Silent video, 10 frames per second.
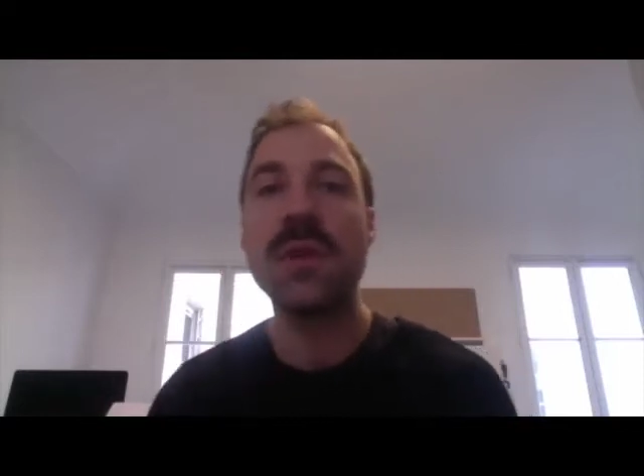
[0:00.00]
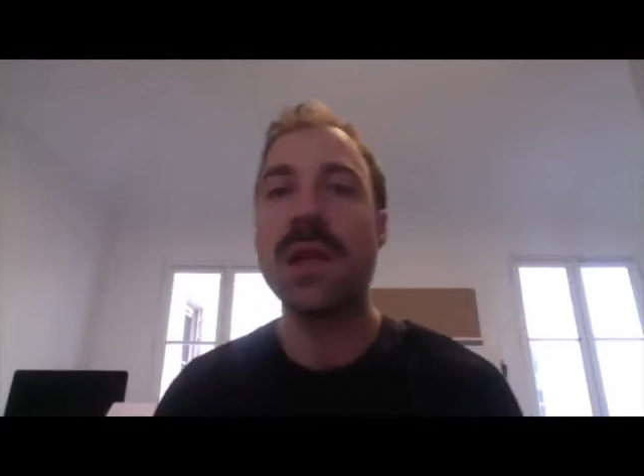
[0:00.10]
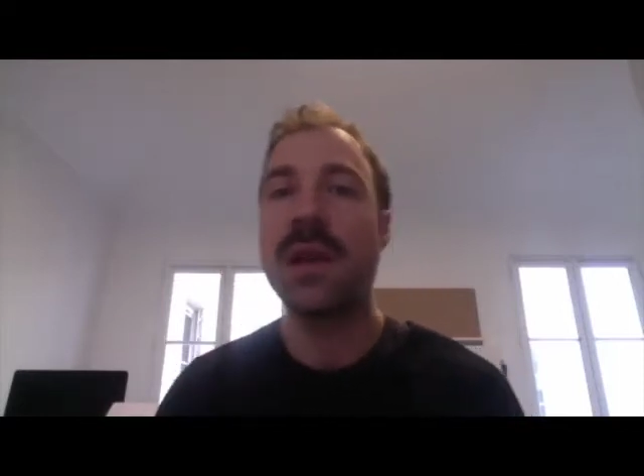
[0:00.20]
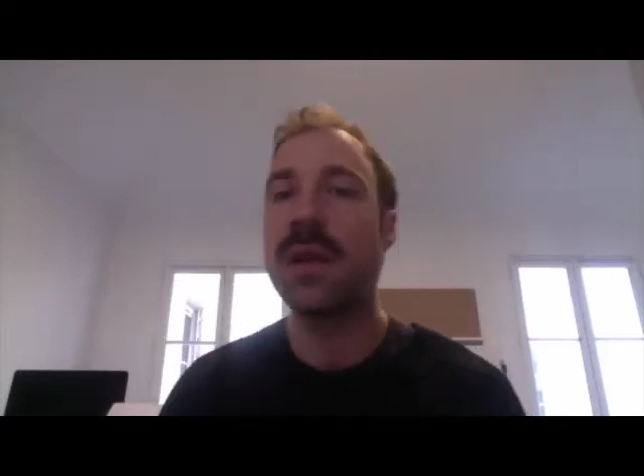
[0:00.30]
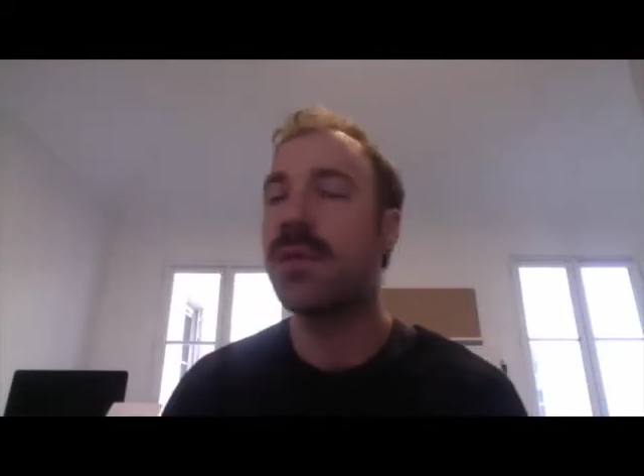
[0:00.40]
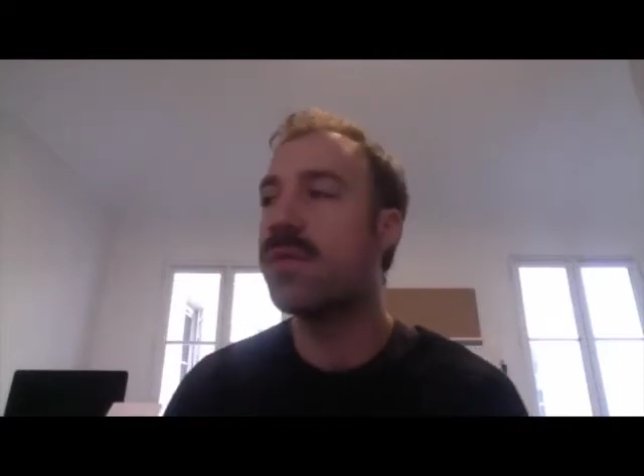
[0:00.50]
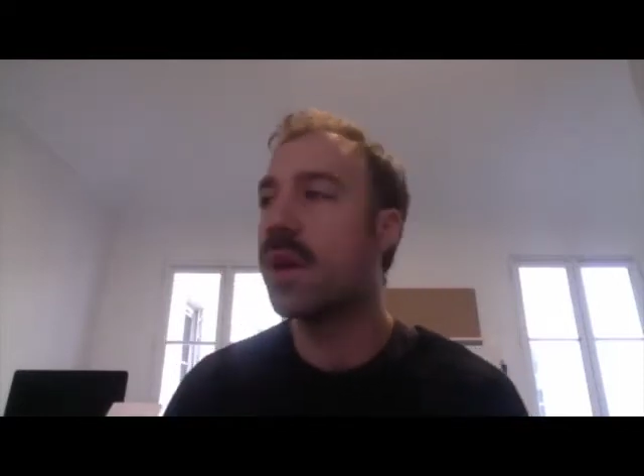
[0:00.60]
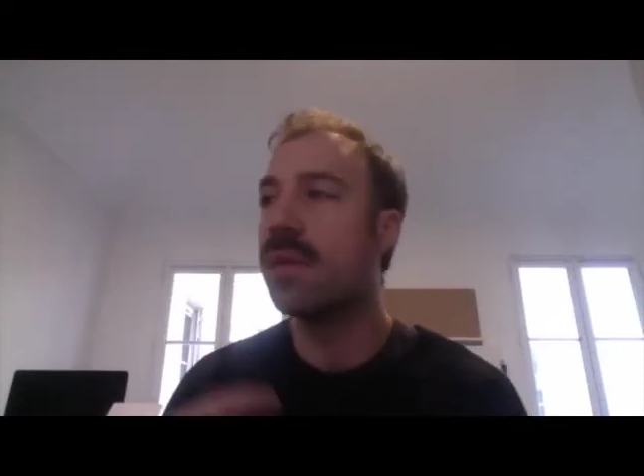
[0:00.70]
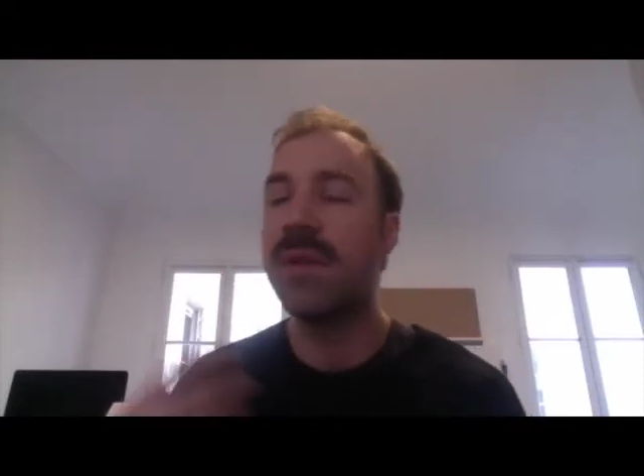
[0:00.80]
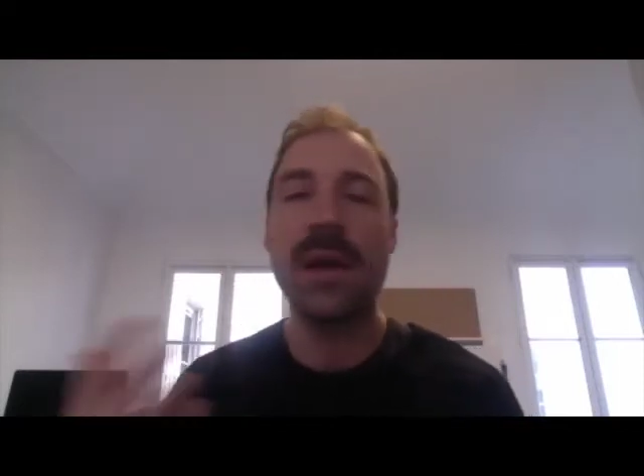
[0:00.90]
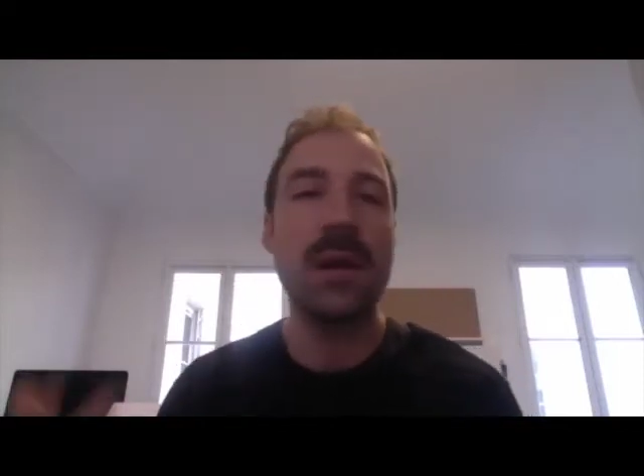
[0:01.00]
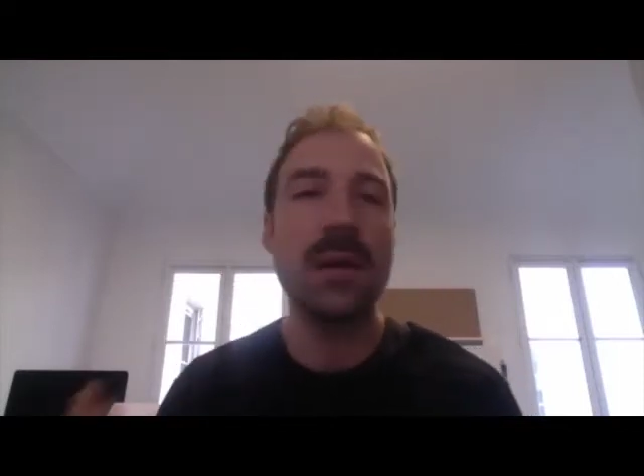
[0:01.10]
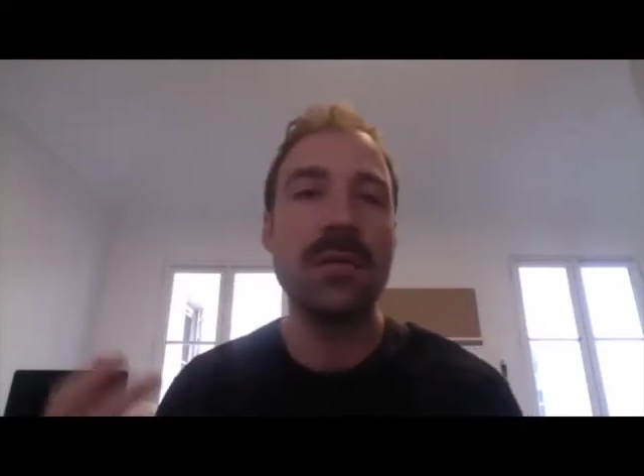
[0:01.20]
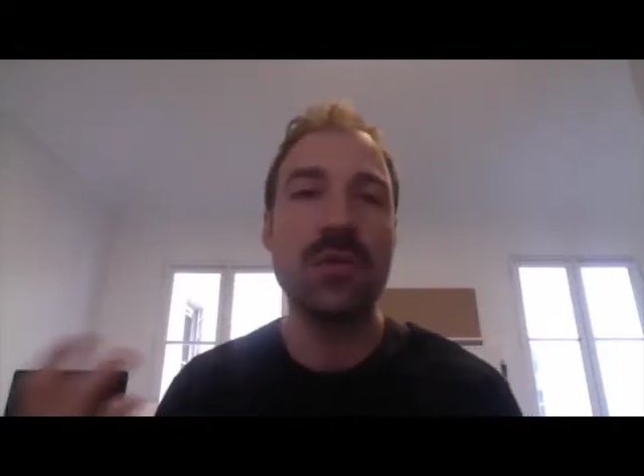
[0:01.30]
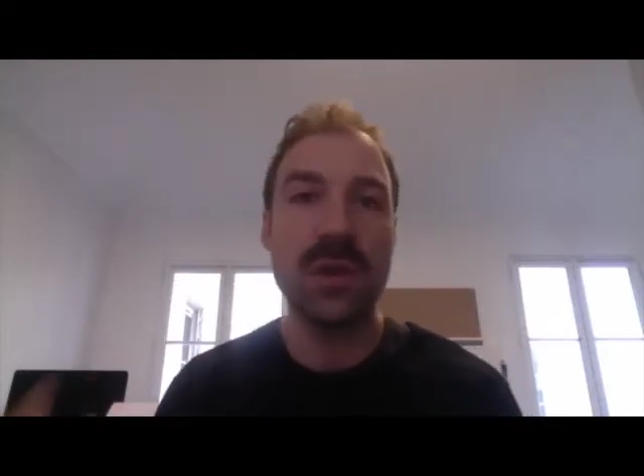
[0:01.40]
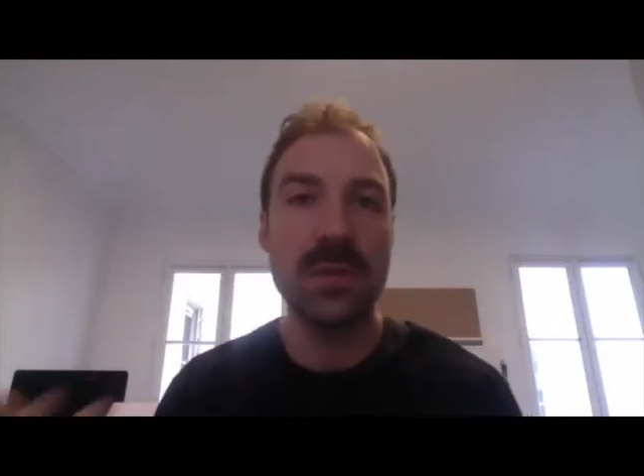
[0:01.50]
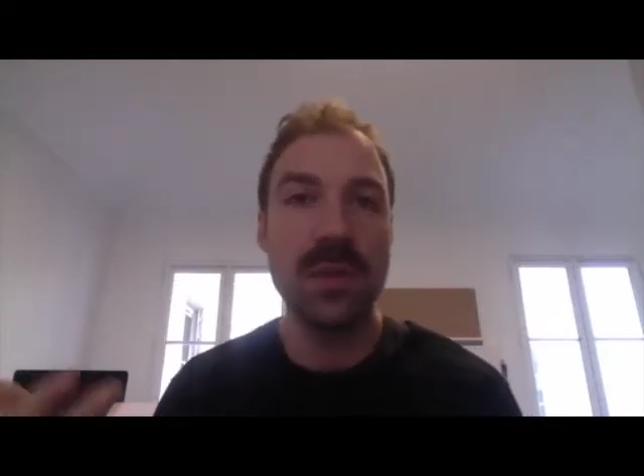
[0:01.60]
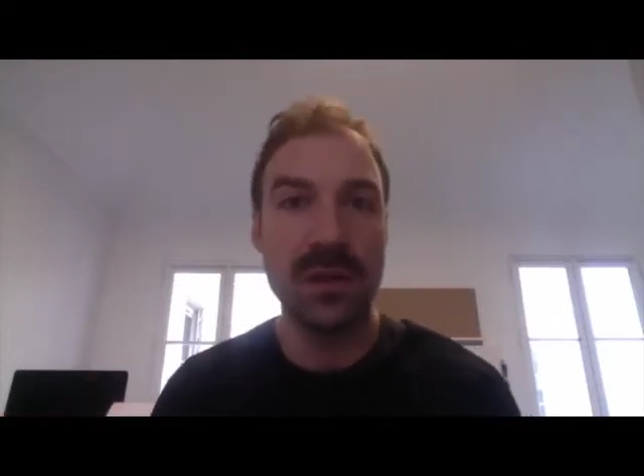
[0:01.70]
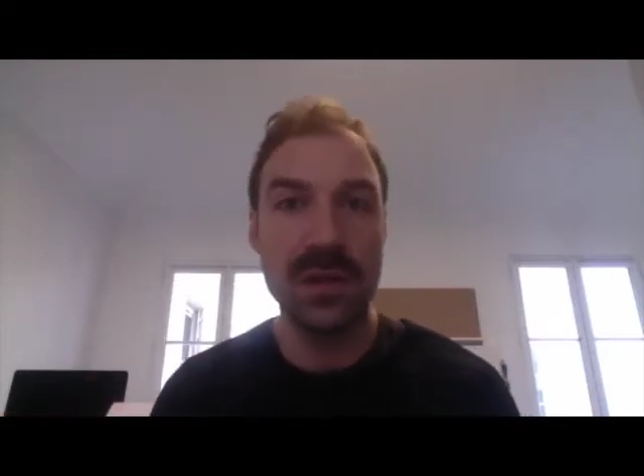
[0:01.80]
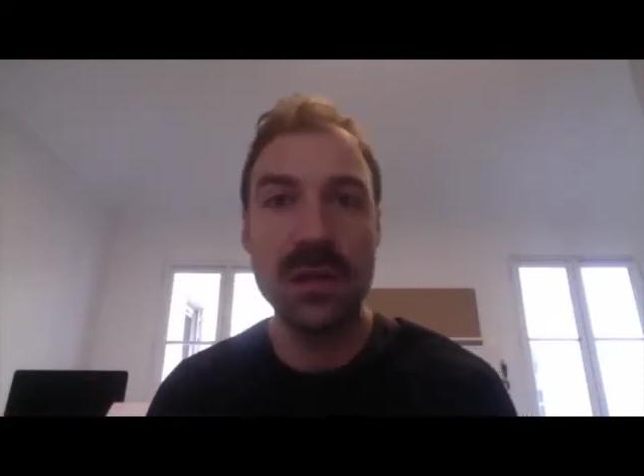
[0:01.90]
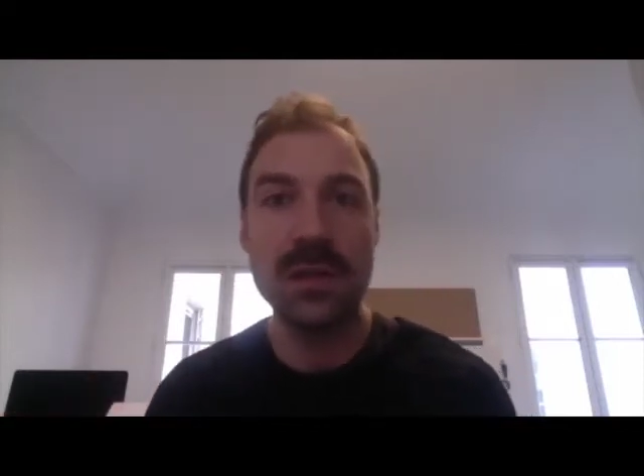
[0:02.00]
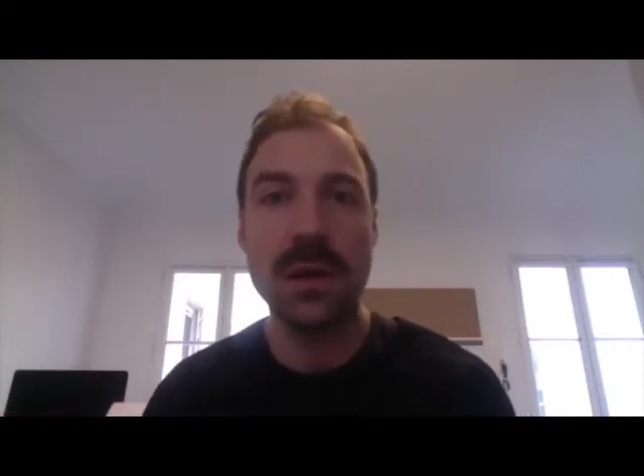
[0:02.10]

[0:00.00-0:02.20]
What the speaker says: get like a very violent treatment on it.